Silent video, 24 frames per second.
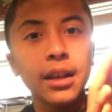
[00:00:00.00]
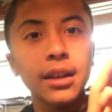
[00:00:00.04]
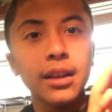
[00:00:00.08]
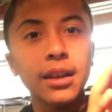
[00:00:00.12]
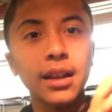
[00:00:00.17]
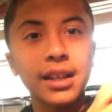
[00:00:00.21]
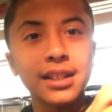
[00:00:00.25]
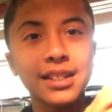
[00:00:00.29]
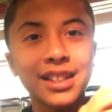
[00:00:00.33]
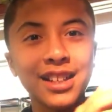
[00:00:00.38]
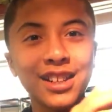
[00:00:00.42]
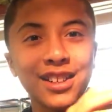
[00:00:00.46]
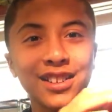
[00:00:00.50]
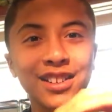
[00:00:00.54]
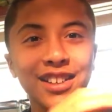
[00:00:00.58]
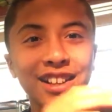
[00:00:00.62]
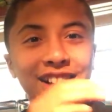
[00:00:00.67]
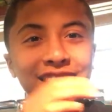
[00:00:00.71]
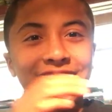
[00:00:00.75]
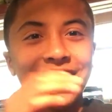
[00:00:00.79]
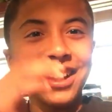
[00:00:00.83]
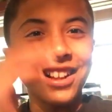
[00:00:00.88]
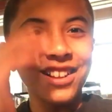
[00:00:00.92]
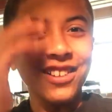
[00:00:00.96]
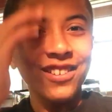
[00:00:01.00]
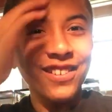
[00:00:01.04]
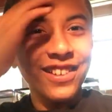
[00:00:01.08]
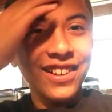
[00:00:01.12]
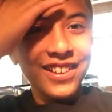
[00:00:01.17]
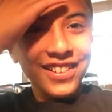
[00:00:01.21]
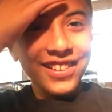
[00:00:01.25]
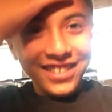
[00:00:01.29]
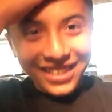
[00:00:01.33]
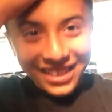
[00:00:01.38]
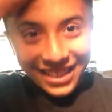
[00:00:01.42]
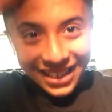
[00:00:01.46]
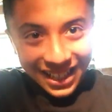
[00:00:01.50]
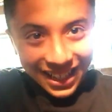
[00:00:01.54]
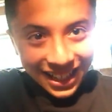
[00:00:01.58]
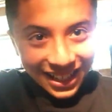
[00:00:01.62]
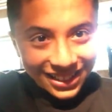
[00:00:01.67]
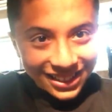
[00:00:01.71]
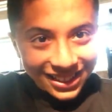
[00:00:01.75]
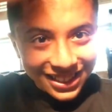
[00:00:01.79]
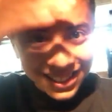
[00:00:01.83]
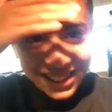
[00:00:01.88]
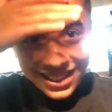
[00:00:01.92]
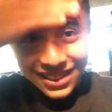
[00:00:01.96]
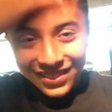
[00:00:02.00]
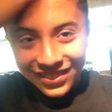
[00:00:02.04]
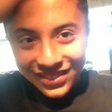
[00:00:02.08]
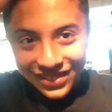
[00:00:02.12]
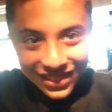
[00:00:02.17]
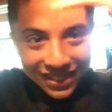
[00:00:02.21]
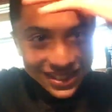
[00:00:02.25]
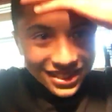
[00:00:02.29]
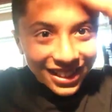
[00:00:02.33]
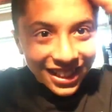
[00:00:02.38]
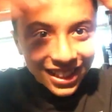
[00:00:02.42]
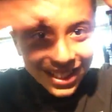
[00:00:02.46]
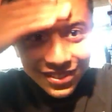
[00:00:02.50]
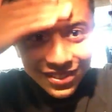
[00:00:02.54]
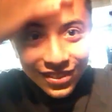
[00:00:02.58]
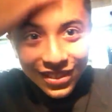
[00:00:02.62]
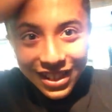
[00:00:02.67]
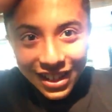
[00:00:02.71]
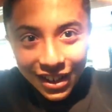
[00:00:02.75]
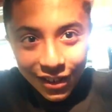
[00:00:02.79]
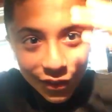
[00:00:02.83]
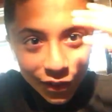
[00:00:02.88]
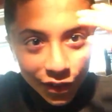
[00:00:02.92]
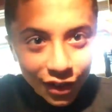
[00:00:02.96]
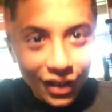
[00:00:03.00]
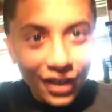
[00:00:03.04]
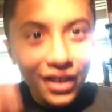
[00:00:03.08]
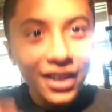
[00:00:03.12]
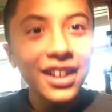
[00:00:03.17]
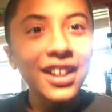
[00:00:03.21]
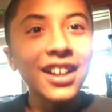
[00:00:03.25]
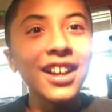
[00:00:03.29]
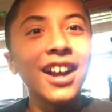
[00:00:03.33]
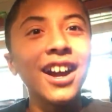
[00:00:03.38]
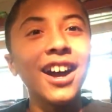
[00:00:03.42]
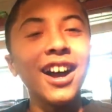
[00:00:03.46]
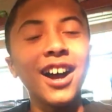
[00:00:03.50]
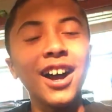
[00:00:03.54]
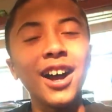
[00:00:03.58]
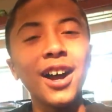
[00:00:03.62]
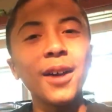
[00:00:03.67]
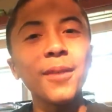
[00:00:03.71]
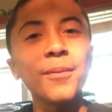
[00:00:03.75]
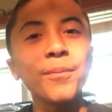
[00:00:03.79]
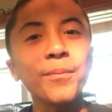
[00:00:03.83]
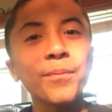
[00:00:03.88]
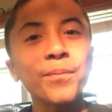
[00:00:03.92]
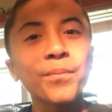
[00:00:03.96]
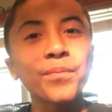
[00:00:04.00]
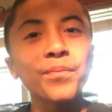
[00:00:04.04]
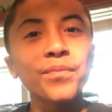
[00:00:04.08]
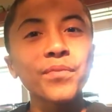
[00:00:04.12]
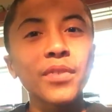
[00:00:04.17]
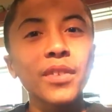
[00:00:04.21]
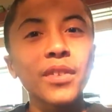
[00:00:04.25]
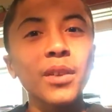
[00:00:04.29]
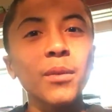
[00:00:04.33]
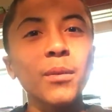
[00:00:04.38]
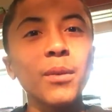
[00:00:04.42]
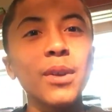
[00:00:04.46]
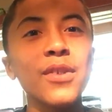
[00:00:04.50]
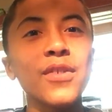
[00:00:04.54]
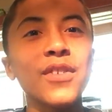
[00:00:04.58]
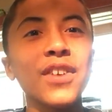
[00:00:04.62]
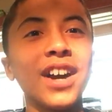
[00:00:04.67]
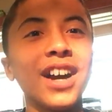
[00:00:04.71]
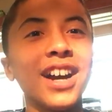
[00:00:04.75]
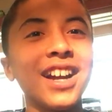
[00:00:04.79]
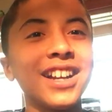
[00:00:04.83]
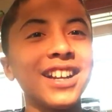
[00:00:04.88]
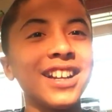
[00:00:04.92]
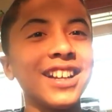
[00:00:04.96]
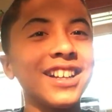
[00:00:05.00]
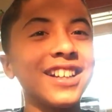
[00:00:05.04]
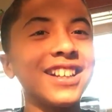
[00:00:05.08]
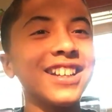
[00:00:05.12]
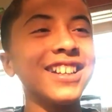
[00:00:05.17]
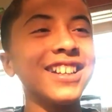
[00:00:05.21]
Nice hairline. LOL. Yeah, it's kind of just like whatever. Um, we've got.